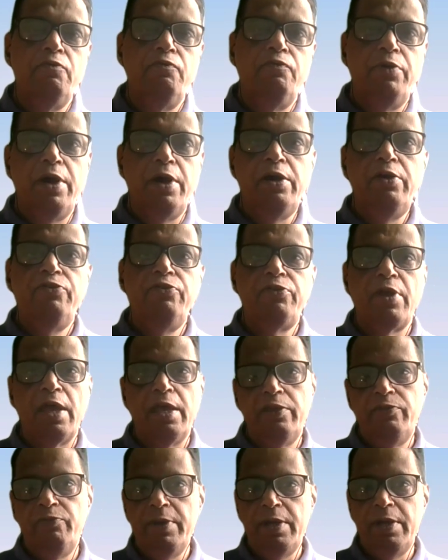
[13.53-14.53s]
Friends,
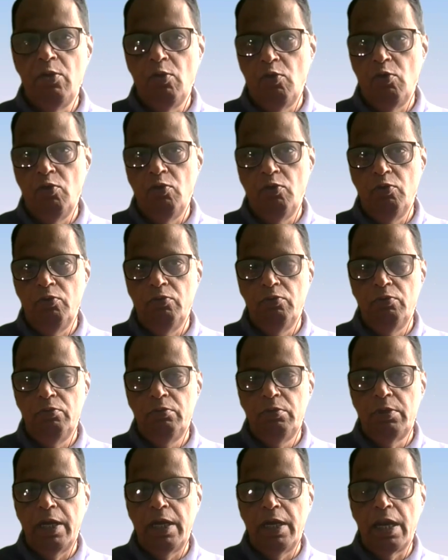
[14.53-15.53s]
as we know
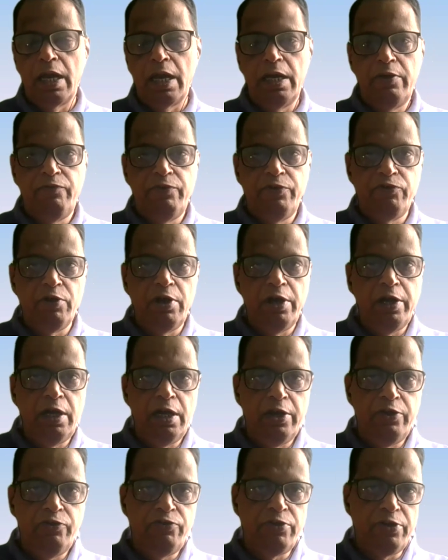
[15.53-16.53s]
that artificial
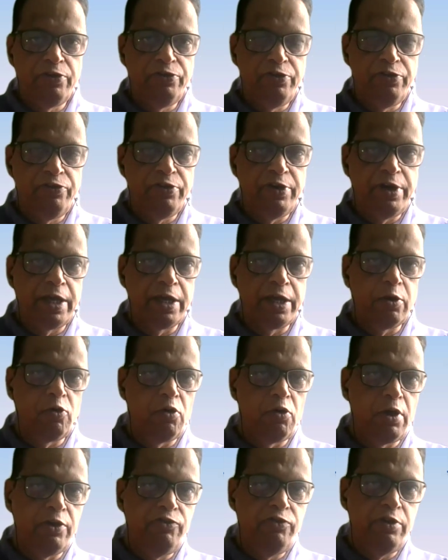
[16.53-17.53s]
intelligence is a
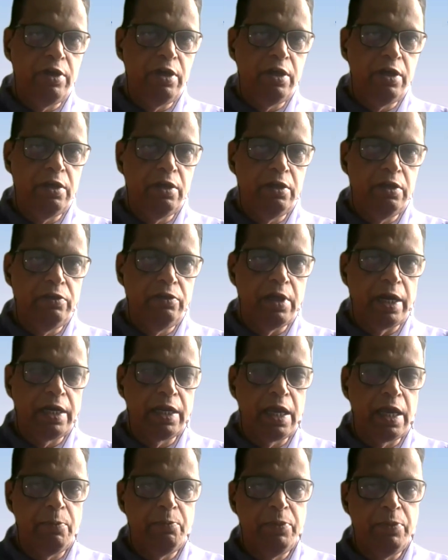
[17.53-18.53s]
technology
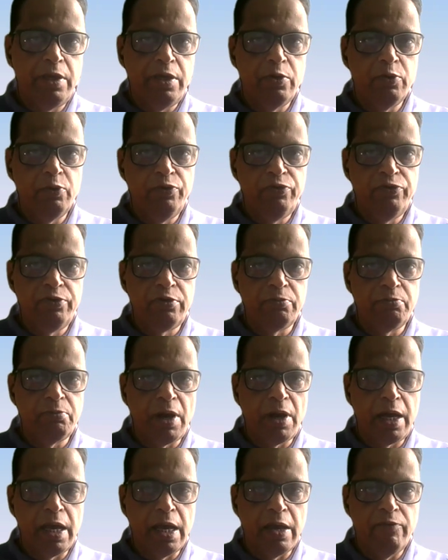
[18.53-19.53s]
that can be used
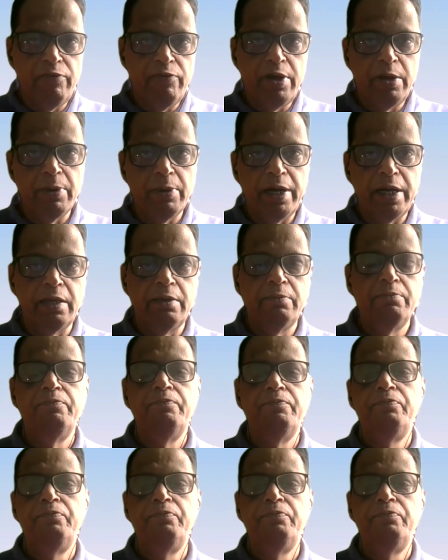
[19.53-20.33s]
by everybody.